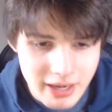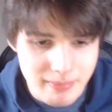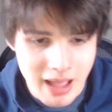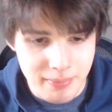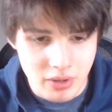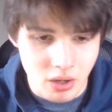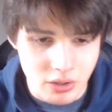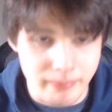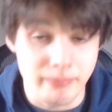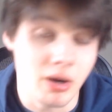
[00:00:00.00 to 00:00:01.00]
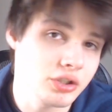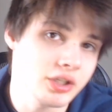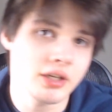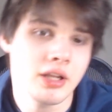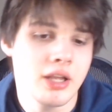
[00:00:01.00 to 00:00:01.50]
map called
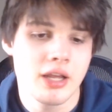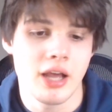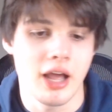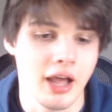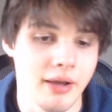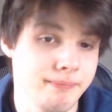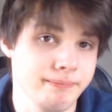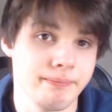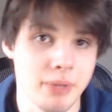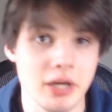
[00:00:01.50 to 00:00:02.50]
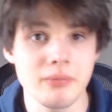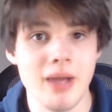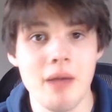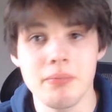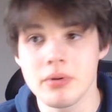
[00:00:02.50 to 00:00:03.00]
Martian. Bigger
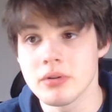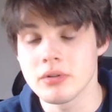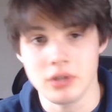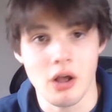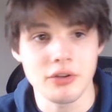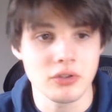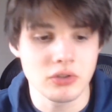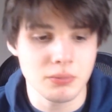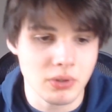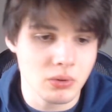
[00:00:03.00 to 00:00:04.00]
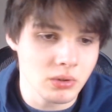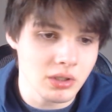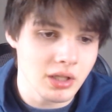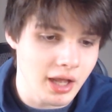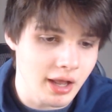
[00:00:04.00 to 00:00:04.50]
map, also super
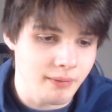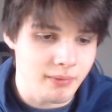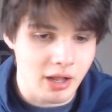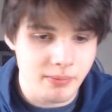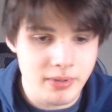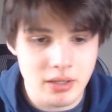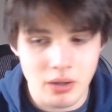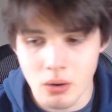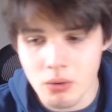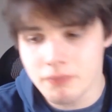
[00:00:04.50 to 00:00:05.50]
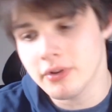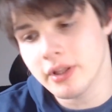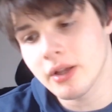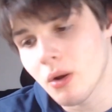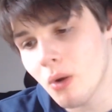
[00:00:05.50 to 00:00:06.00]
cool. I'll be
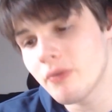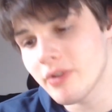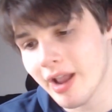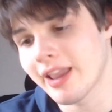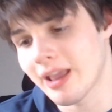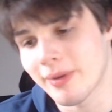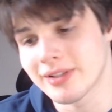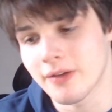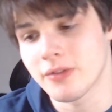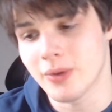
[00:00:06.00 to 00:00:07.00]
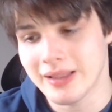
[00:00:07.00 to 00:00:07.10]
hopefully I can get myself to at